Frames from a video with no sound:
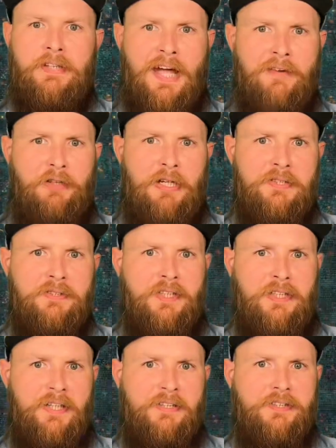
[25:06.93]
The evidence
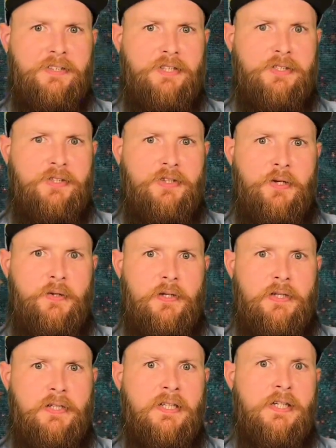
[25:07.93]
against this
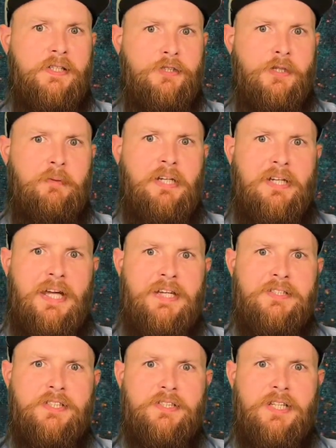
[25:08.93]
theory is some of the
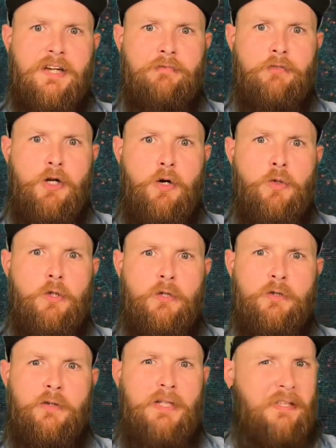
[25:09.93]
cases have no
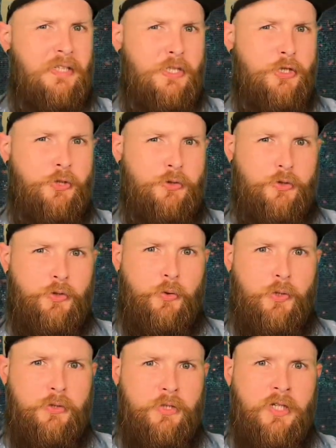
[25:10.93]
clear ignition
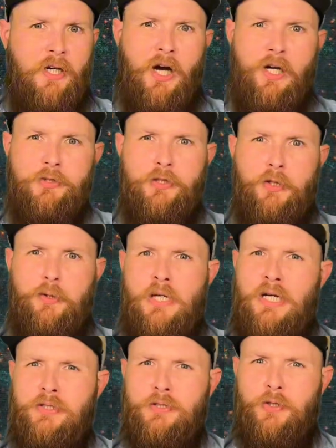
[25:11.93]
source. Also,
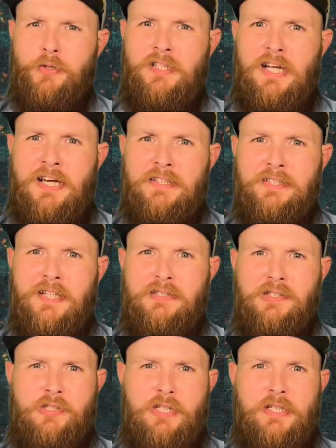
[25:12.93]
certain
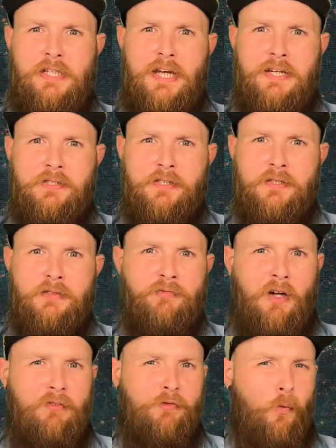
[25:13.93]
SHC cases
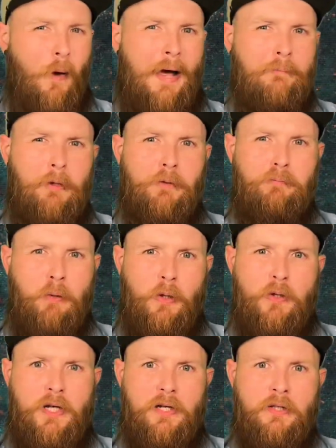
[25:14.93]
involve rapid
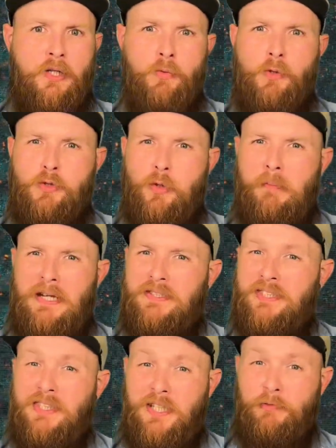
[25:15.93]
burning, which
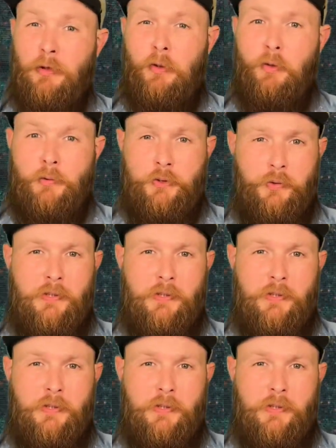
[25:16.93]
remains difficult to